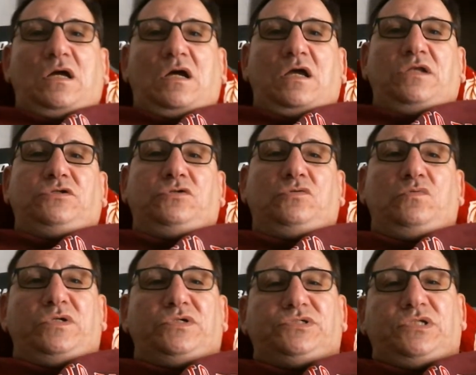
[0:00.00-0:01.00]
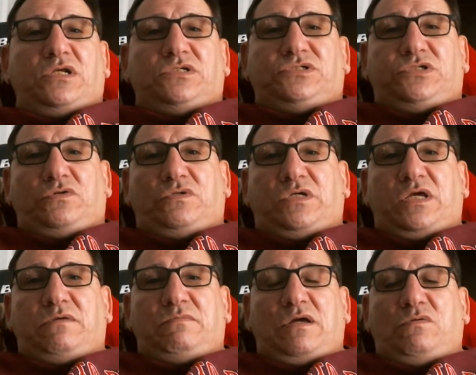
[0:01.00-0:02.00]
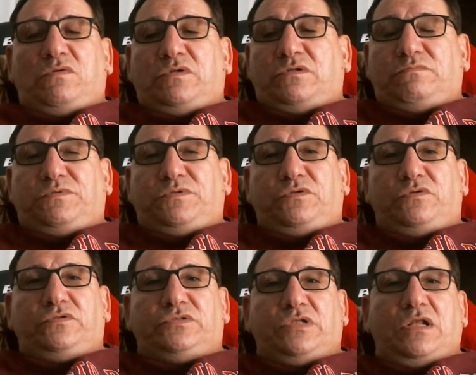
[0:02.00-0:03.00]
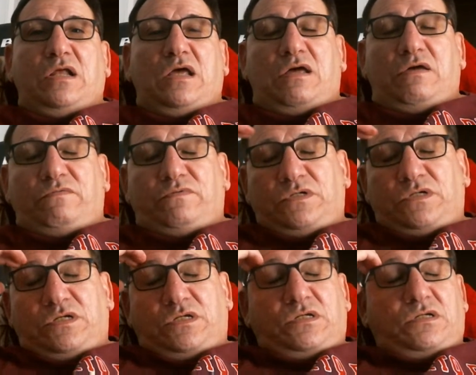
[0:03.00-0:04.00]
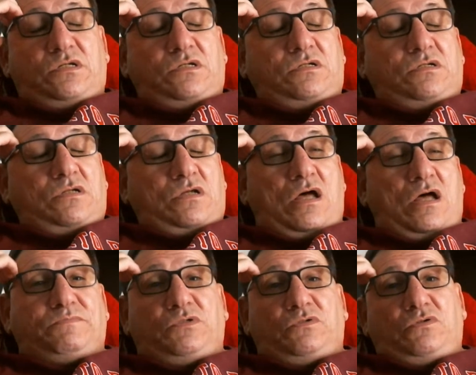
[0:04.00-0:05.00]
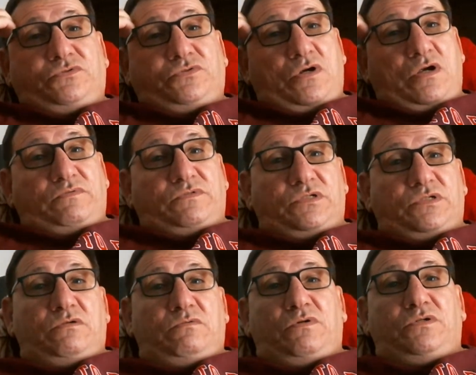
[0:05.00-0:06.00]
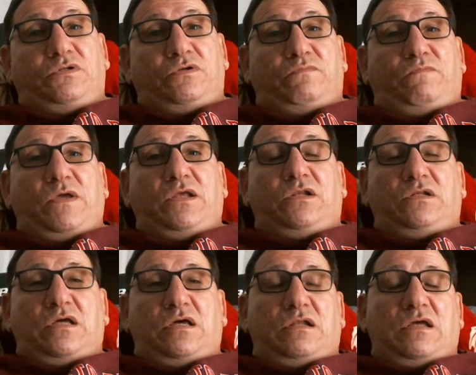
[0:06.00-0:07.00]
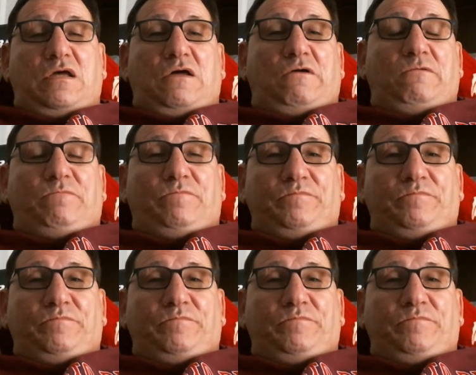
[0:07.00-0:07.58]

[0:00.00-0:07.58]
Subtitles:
I do wish they still came out with computers that have optical drives in them, but they're fading that out.